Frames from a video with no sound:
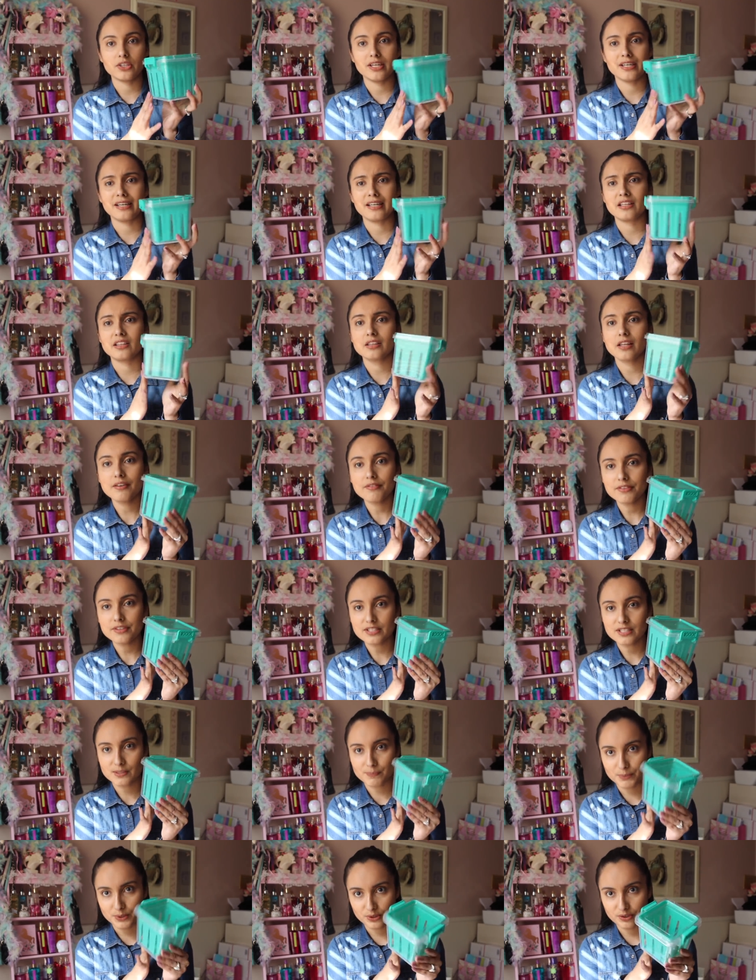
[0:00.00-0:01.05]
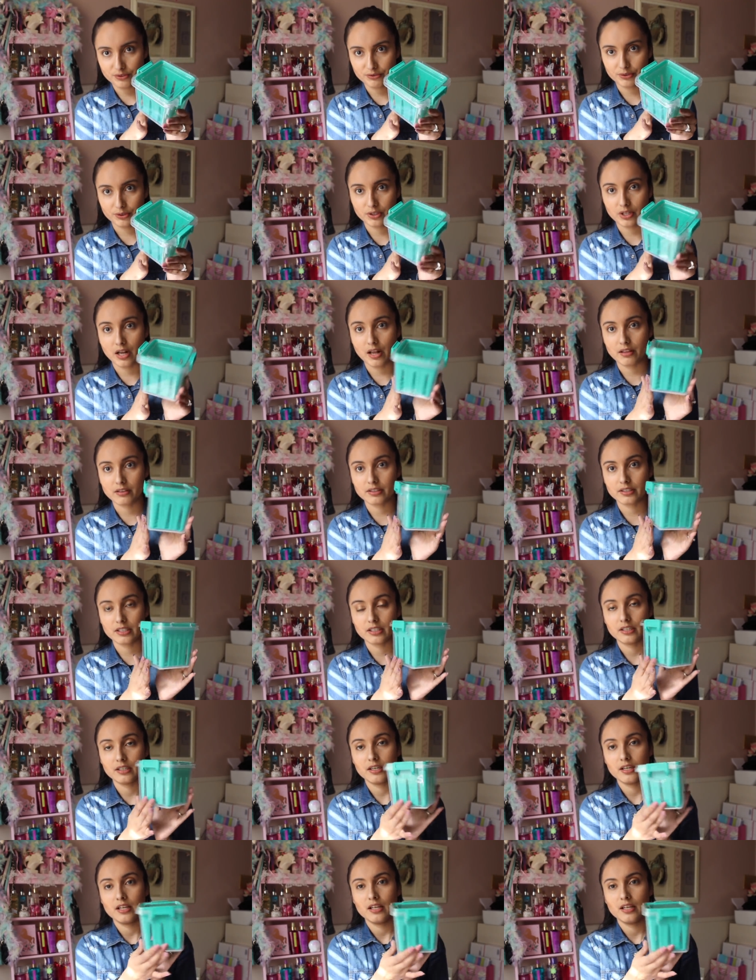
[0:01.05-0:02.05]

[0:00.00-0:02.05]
And I love this beautiful color,